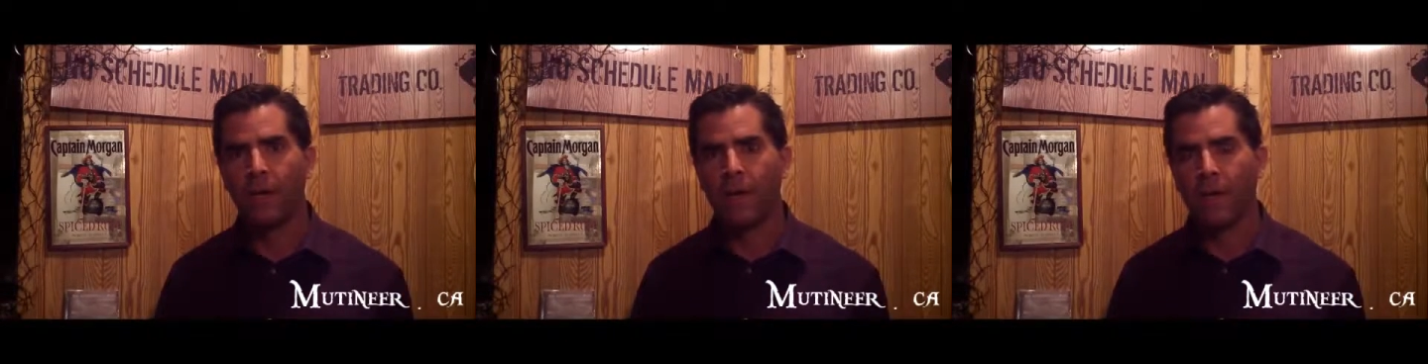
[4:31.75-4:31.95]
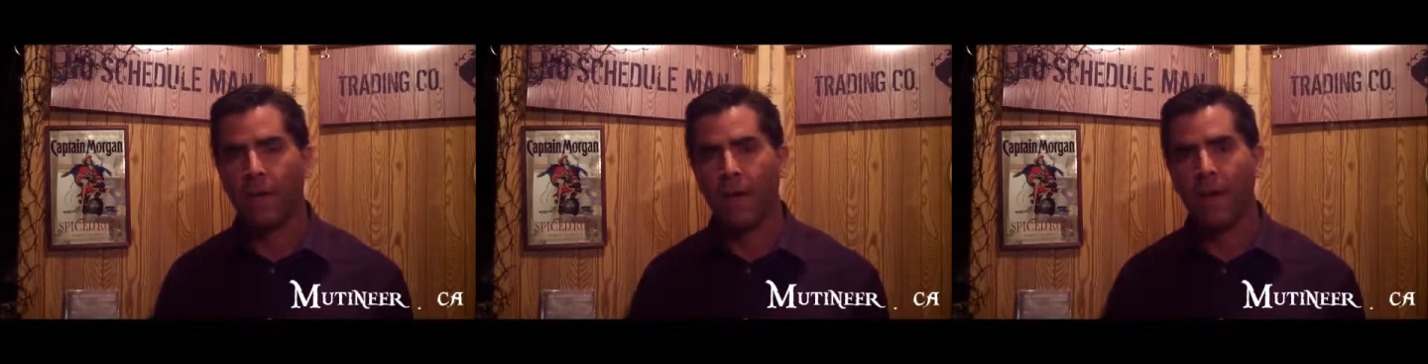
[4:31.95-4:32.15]

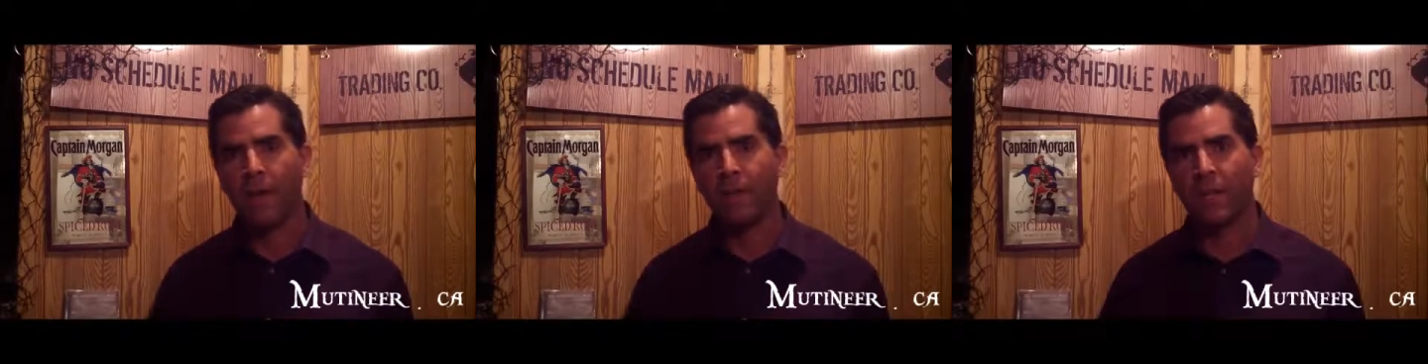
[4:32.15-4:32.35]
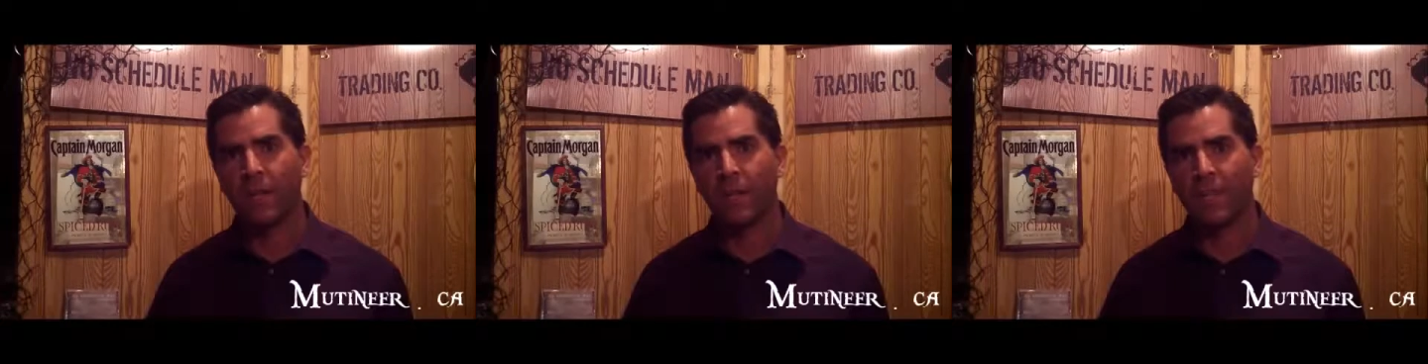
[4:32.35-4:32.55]
and I
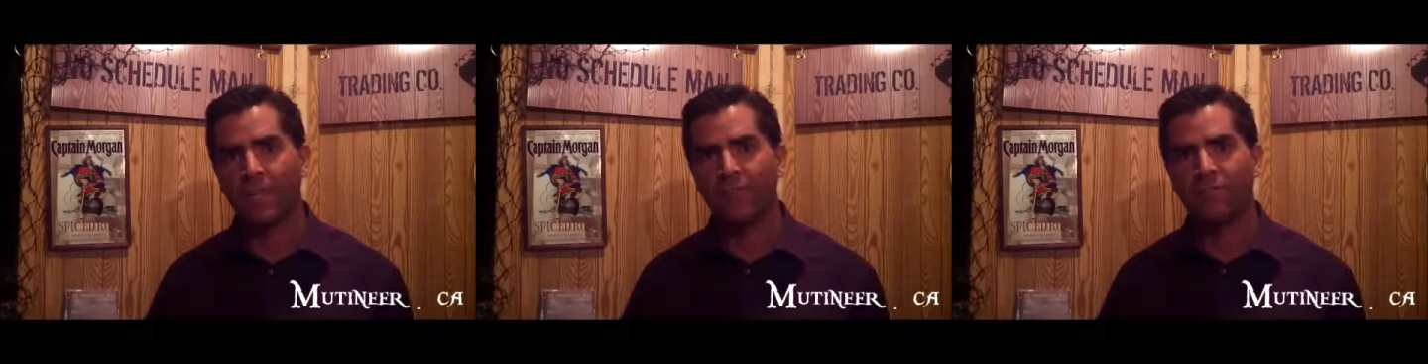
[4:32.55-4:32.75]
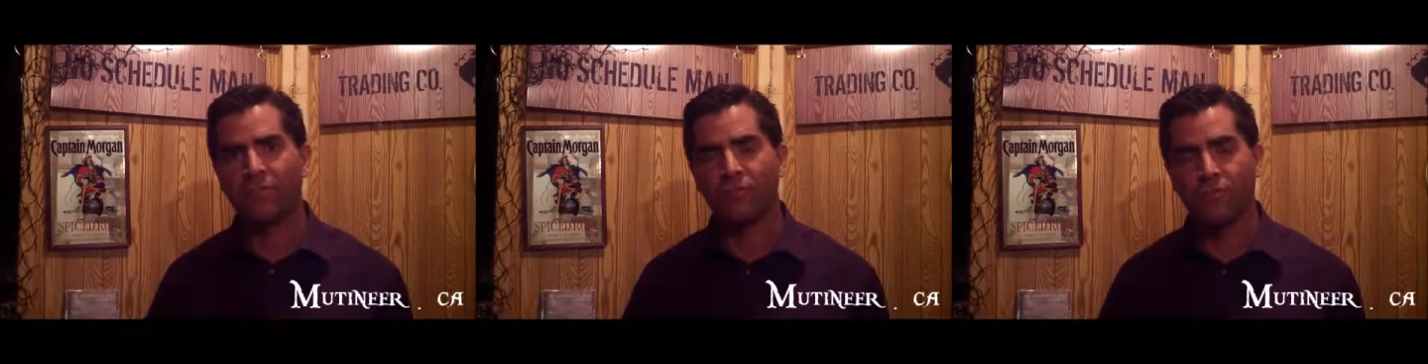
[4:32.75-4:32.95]
haven't at
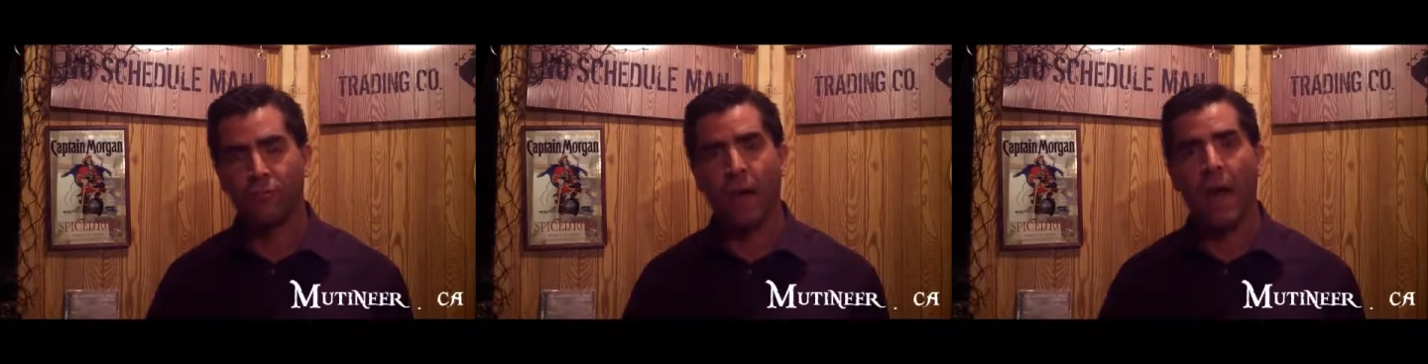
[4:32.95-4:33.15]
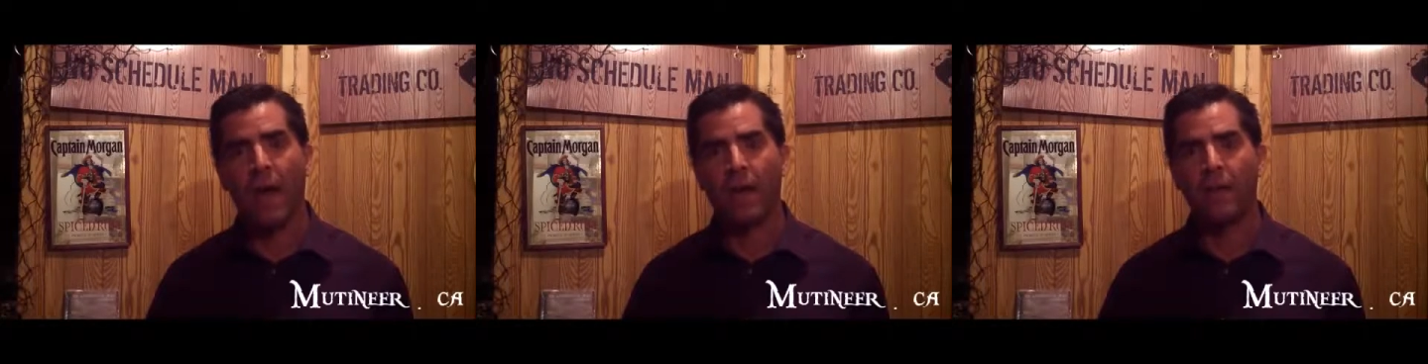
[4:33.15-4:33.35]
least
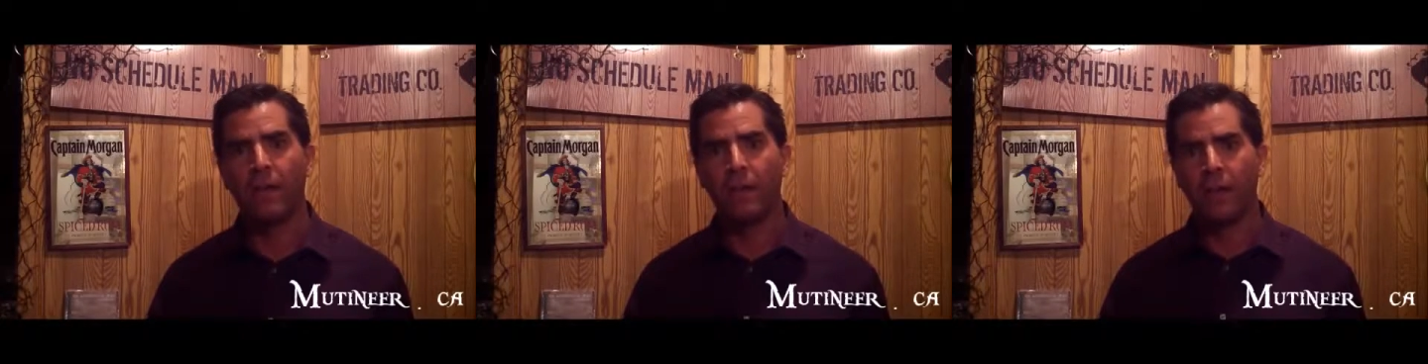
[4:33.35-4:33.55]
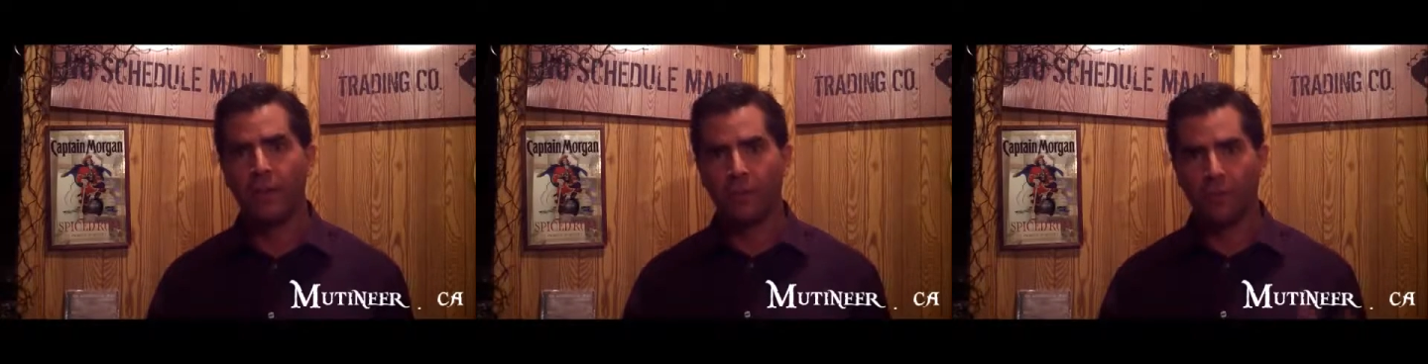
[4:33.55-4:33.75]
tried
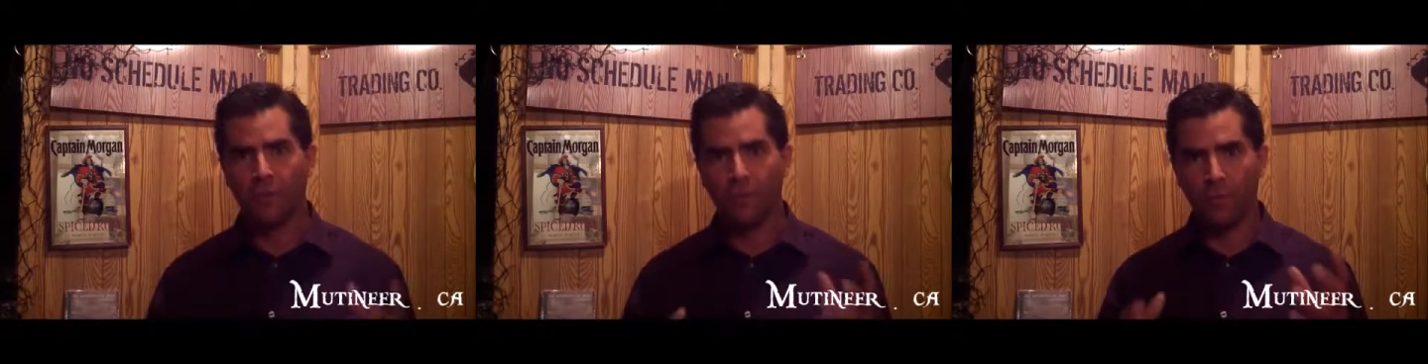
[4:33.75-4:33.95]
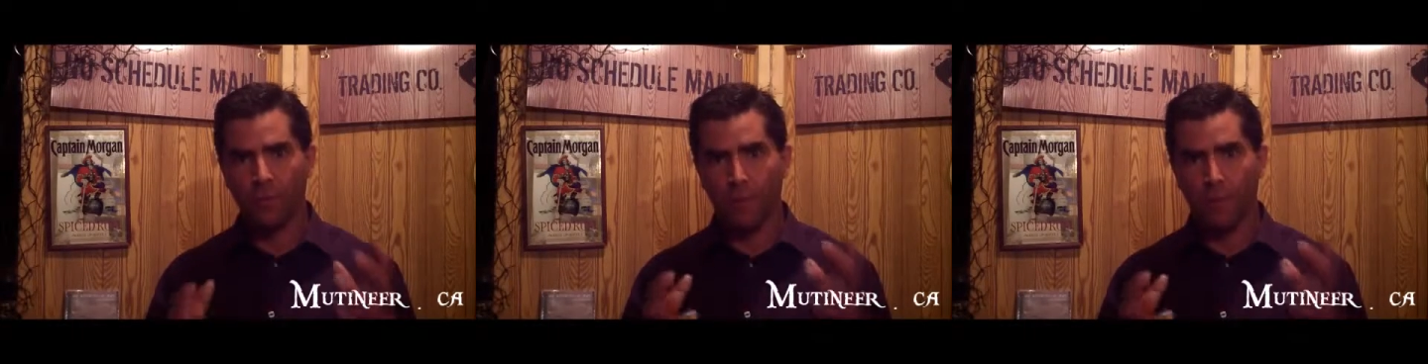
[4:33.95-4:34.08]
to do